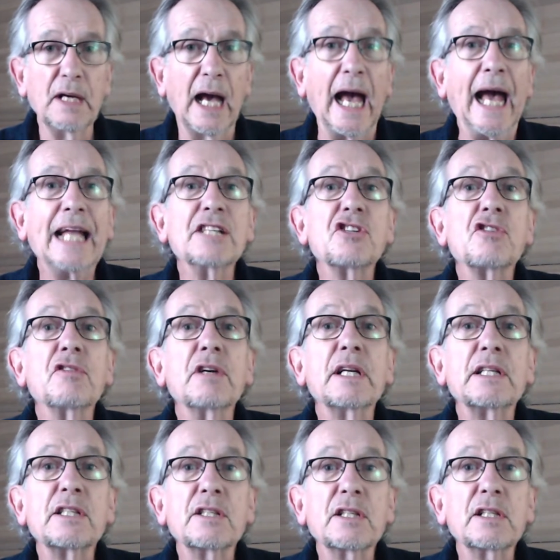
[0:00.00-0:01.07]

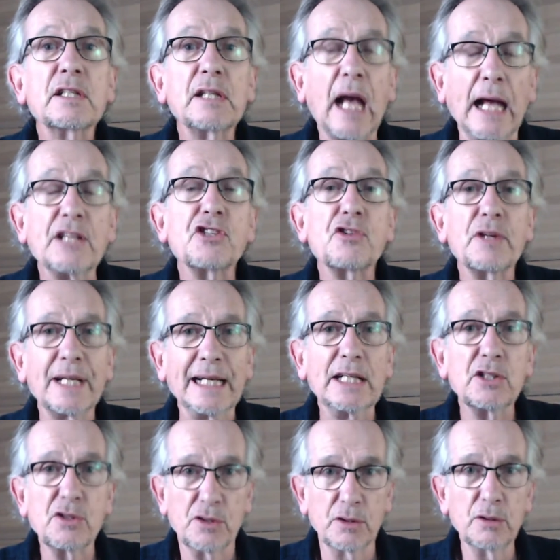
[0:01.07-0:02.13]
entering
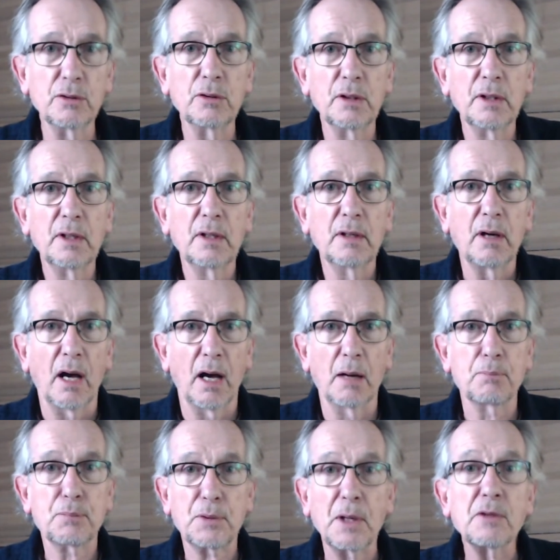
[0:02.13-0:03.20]
into a
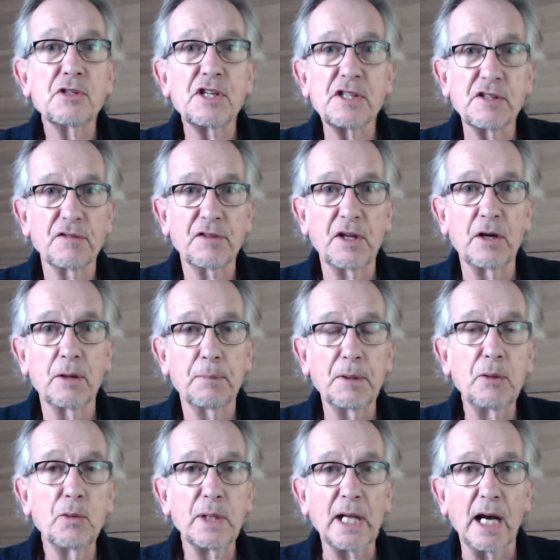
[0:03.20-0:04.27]
process of therapy
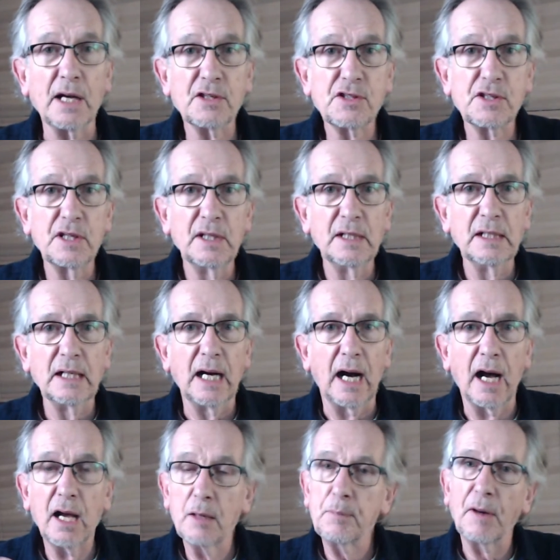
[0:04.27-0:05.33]
with us, I
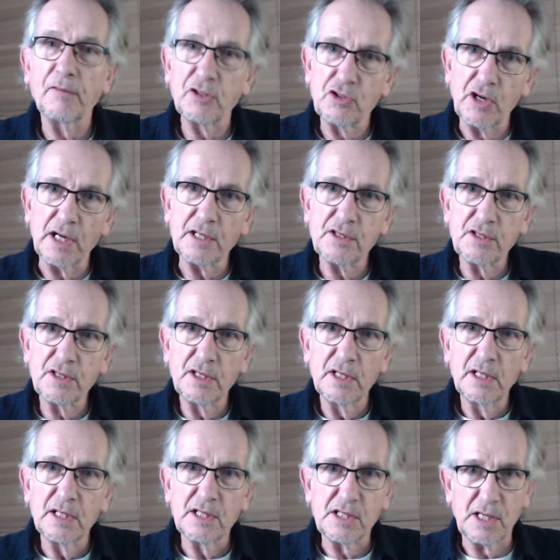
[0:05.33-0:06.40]
hope I've addressed
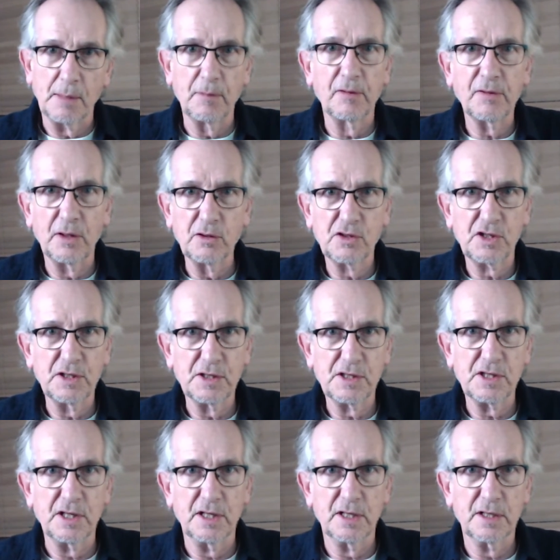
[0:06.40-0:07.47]
some of those
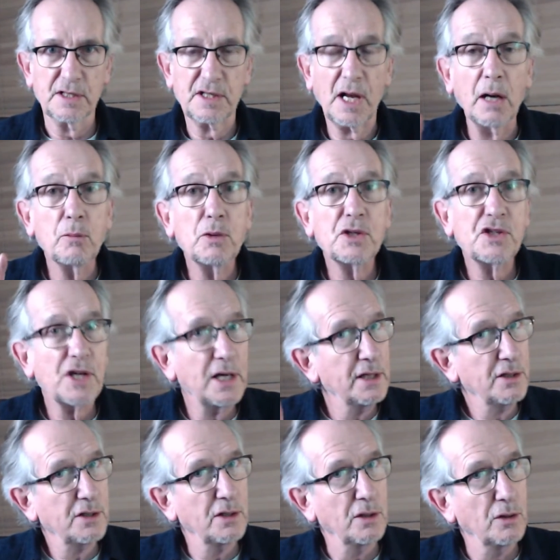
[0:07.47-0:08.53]
concerns. I would say
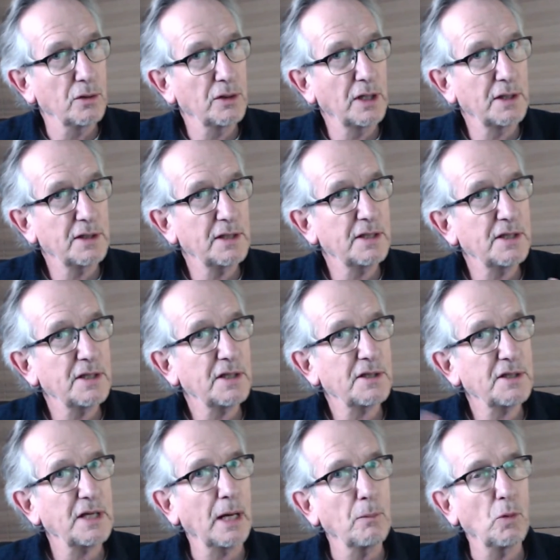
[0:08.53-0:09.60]
too that this is a
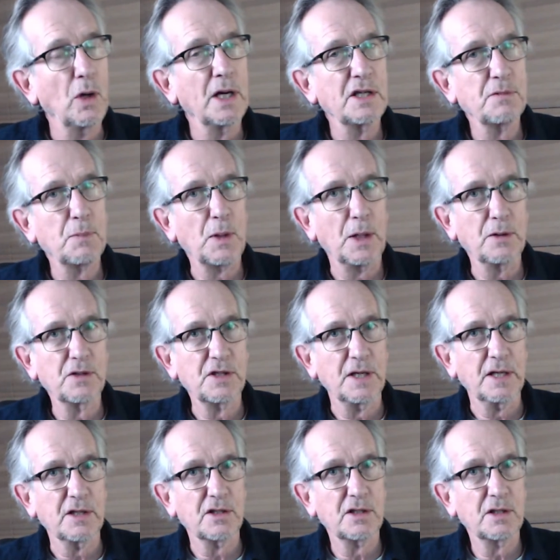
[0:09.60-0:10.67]
stepwise
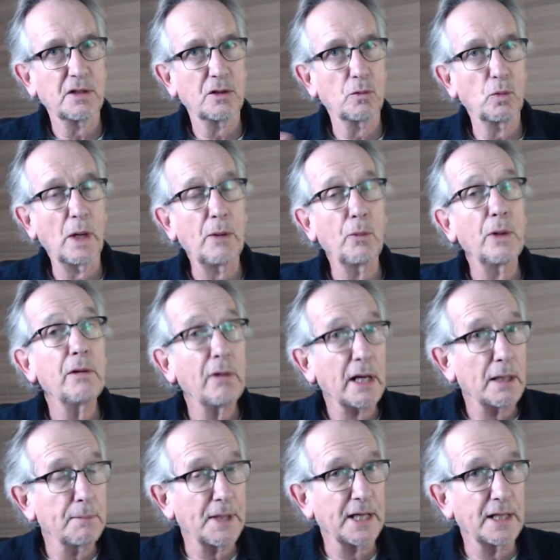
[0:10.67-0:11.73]
process. The way we
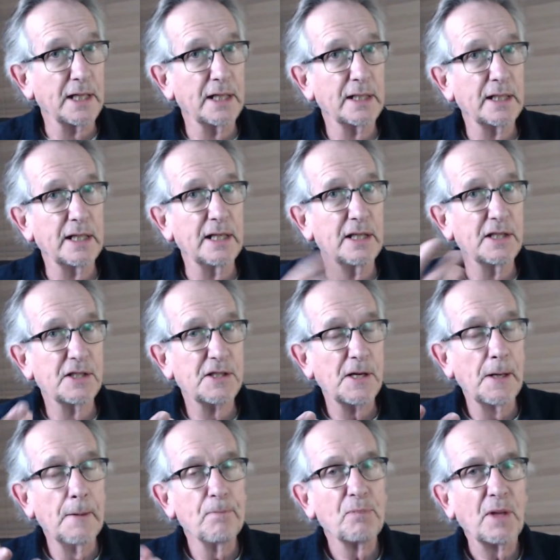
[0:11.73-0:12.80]
recommend it is,
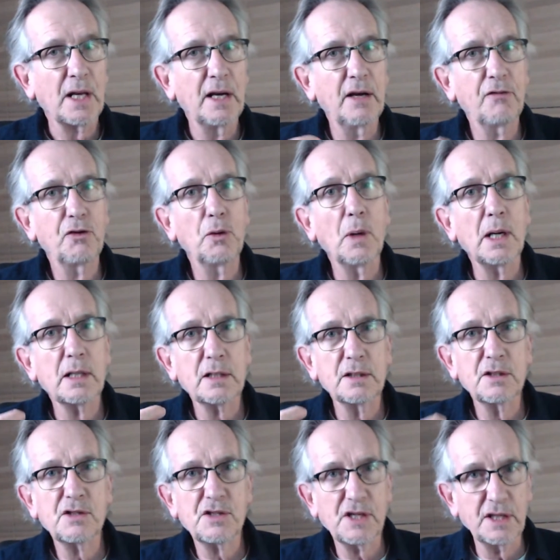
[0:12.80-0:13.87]
if you are
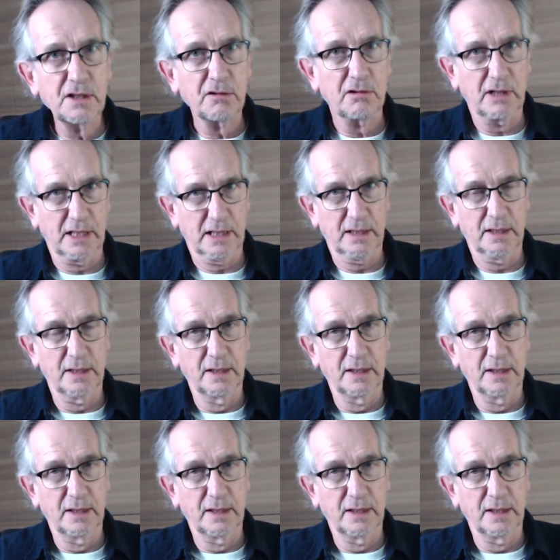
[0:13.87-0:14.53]
considering